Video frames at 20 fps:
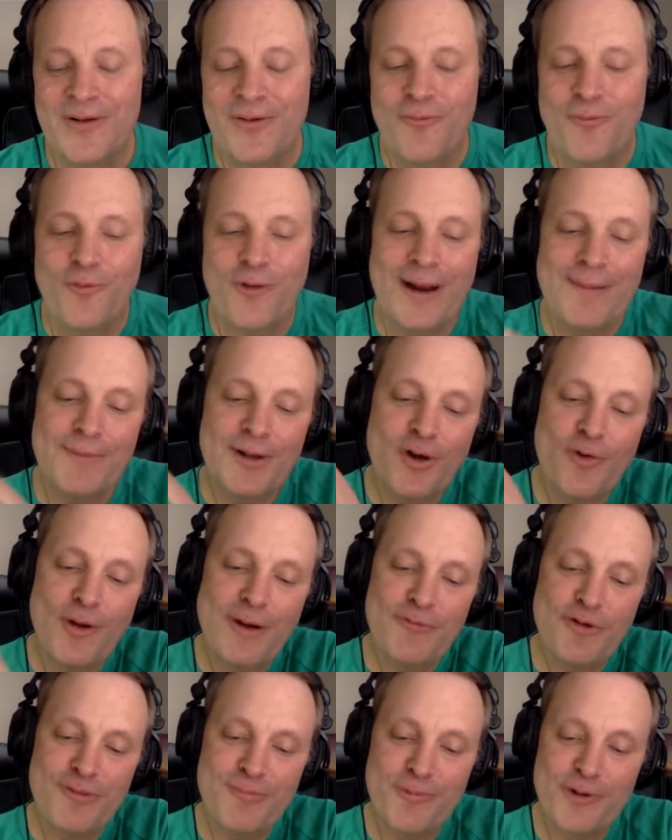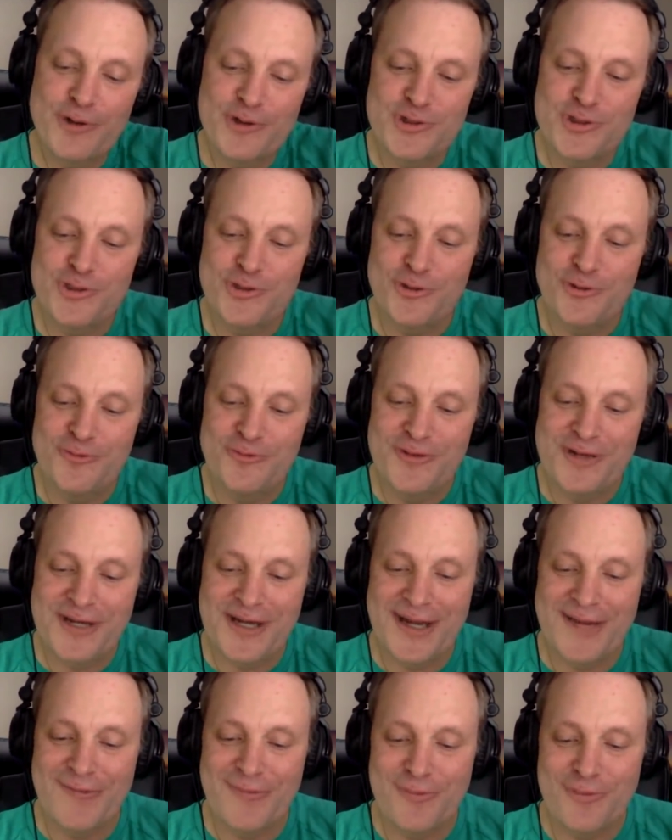where I'm going with book 2, the
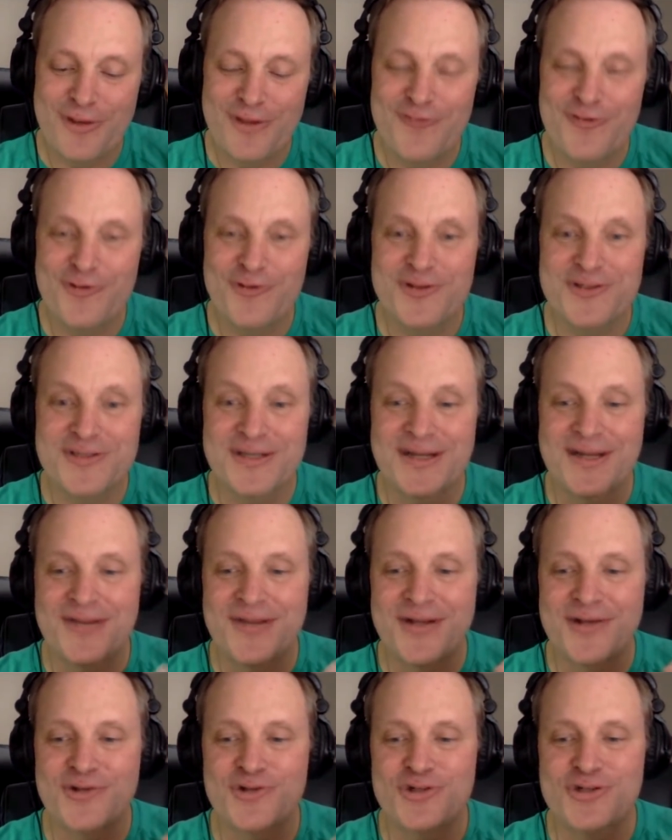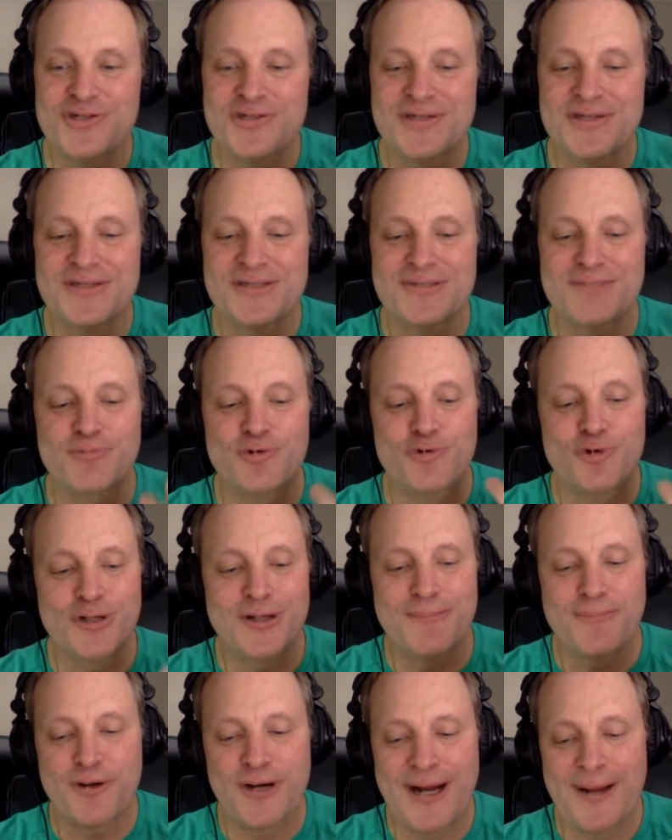kind of a preview, is that I think Jesus,
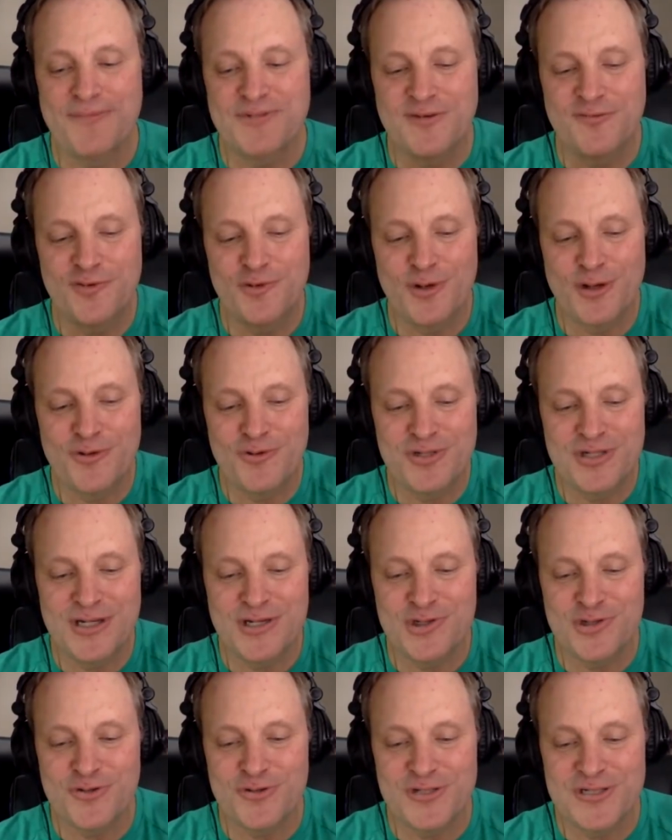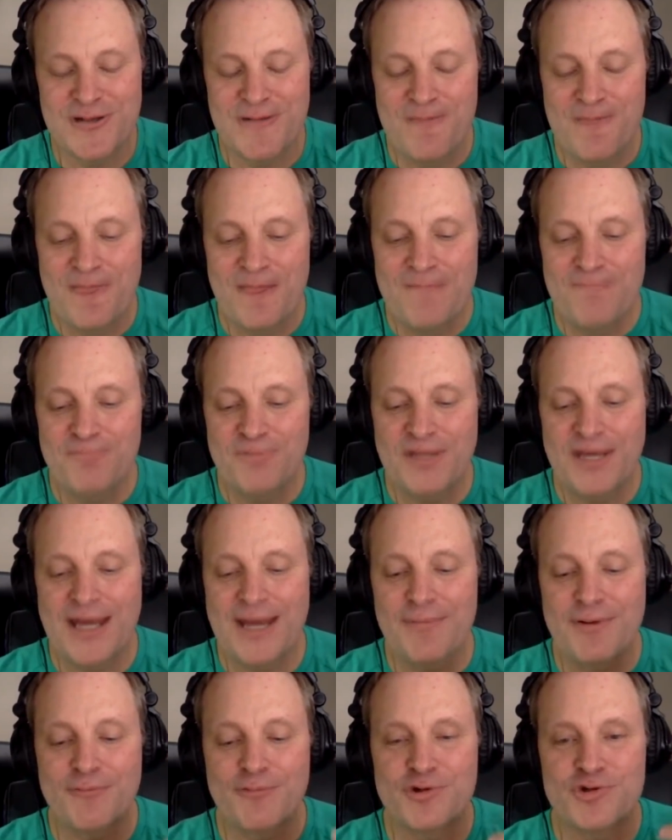Buddha, perhaps a few other teachers
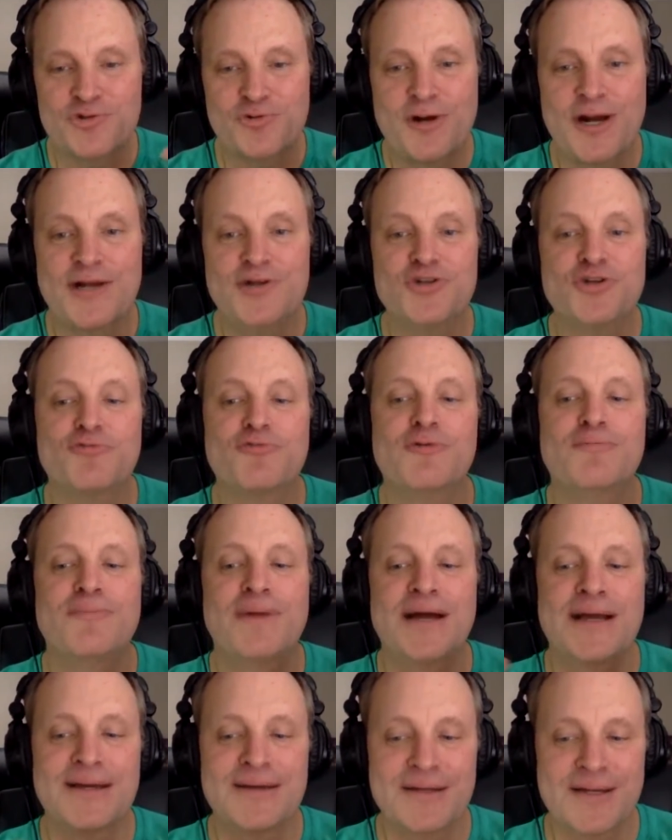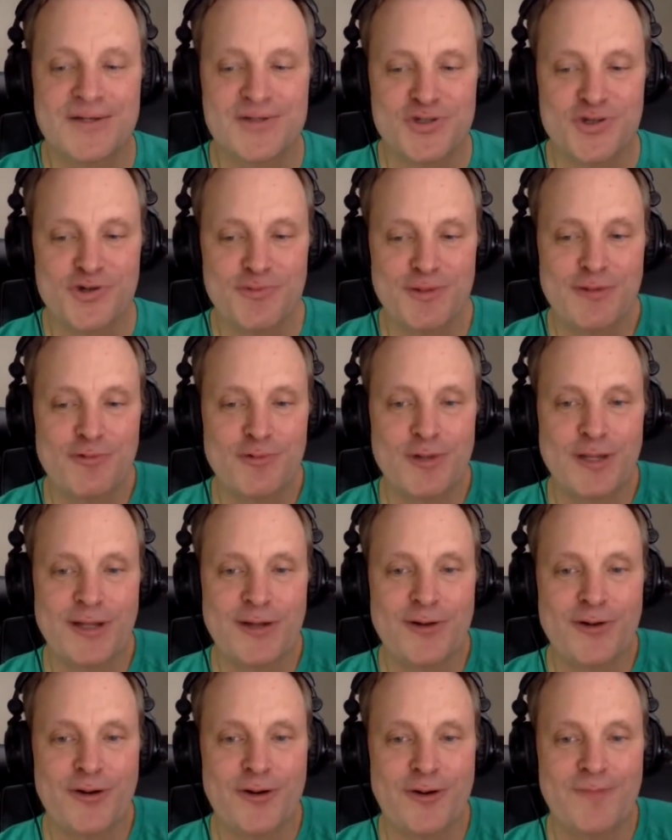came and were trying to remind us who we really
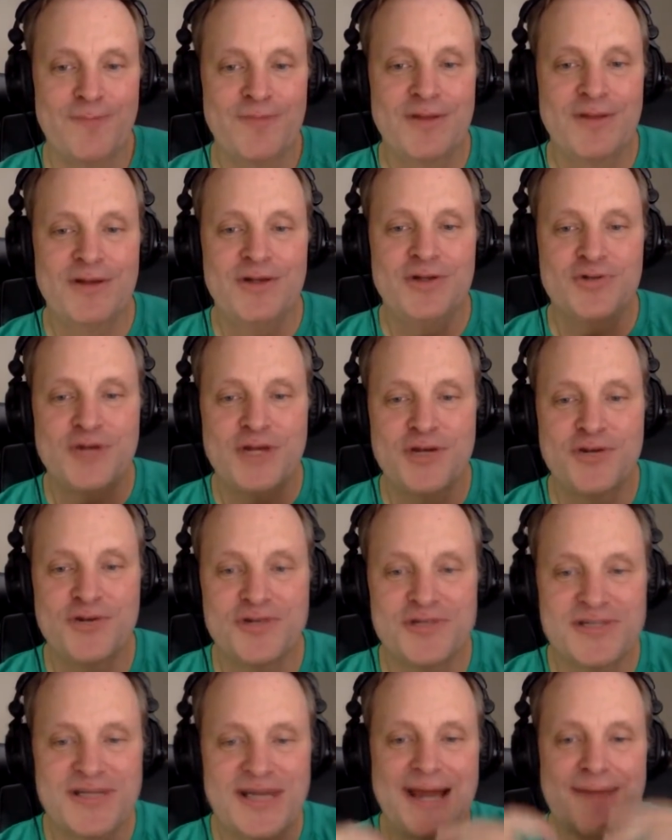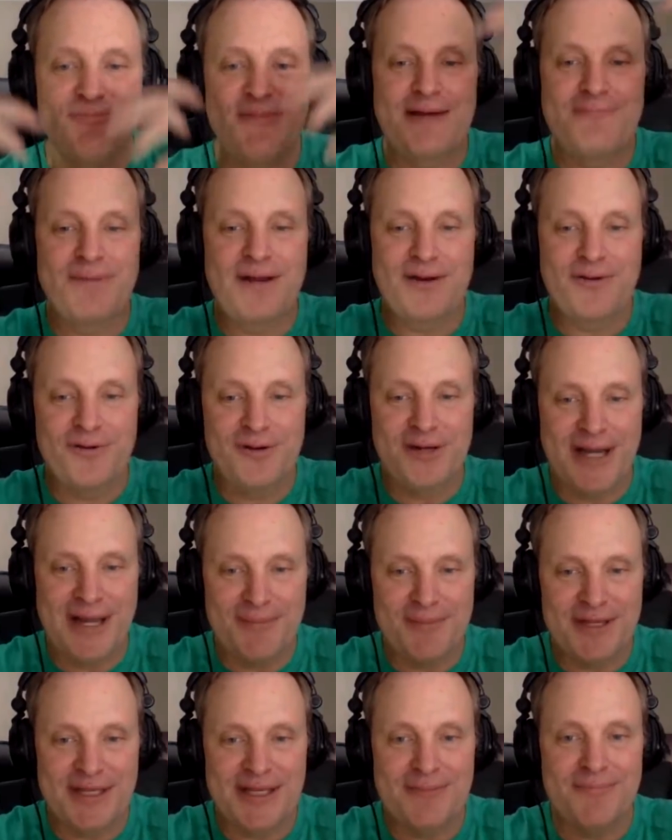are, trying to escape that
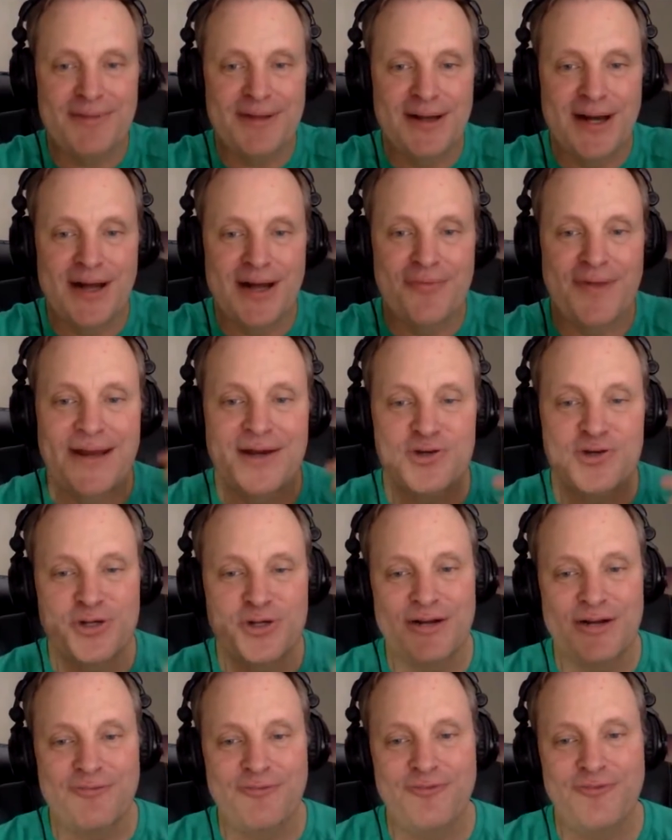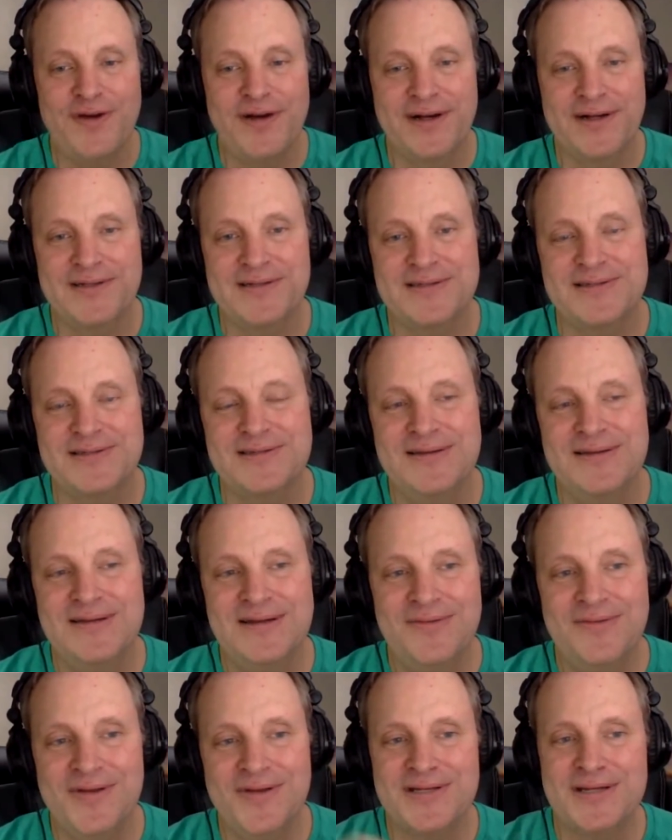paradigm and get beyond that and try to fix
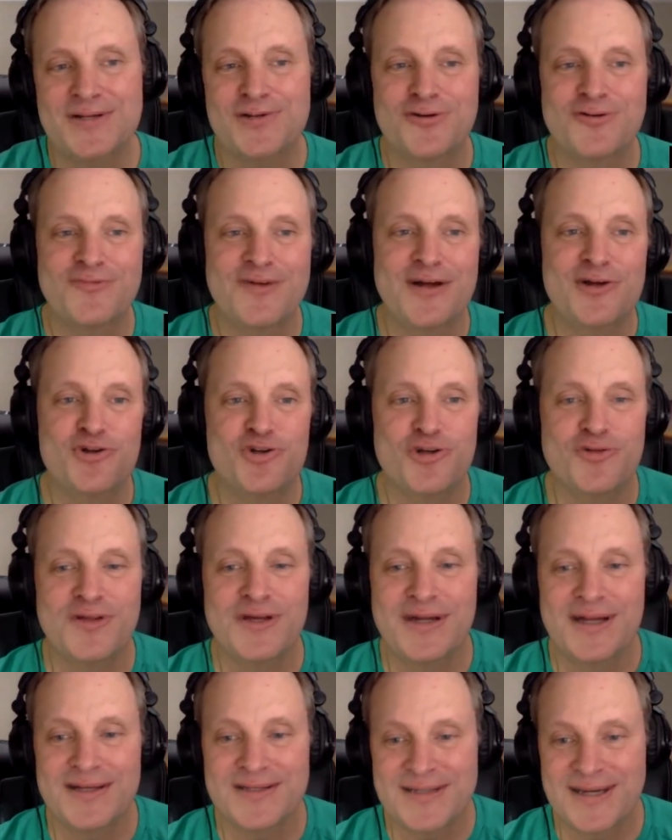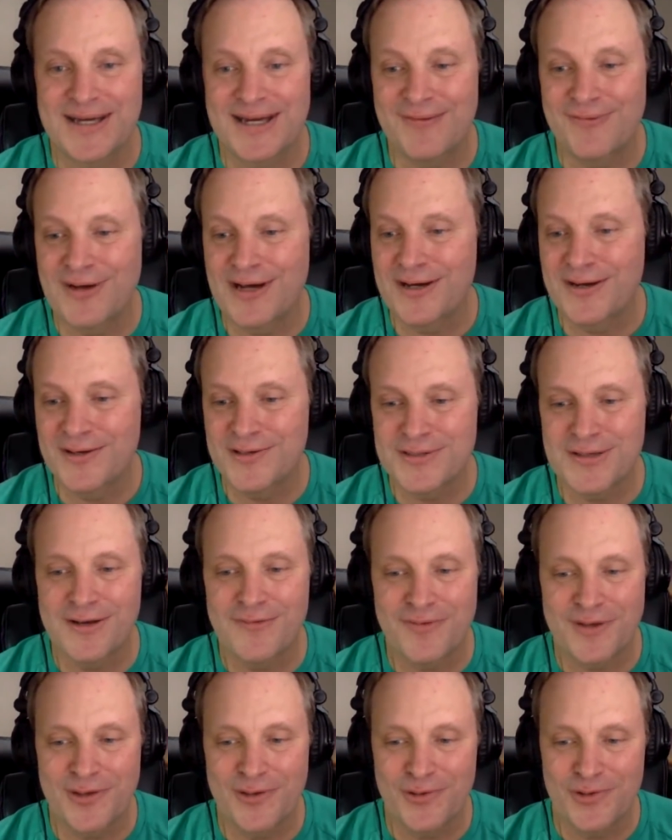this intervention that has kind of gotten us
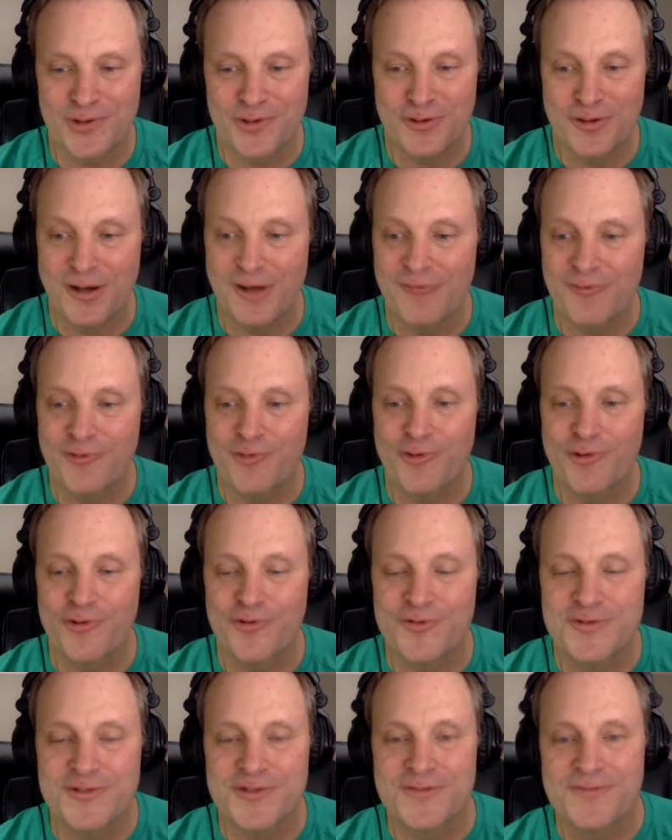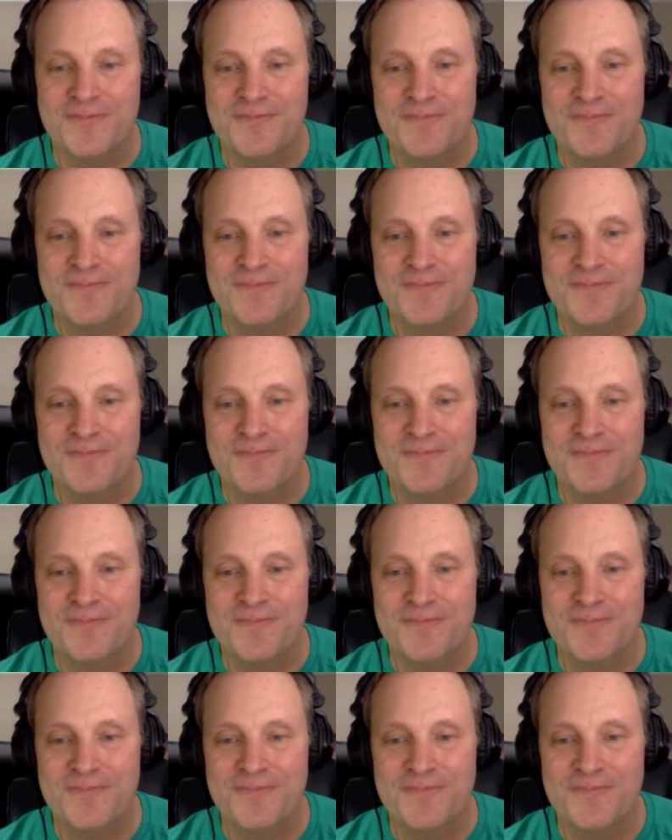off kilter and off course.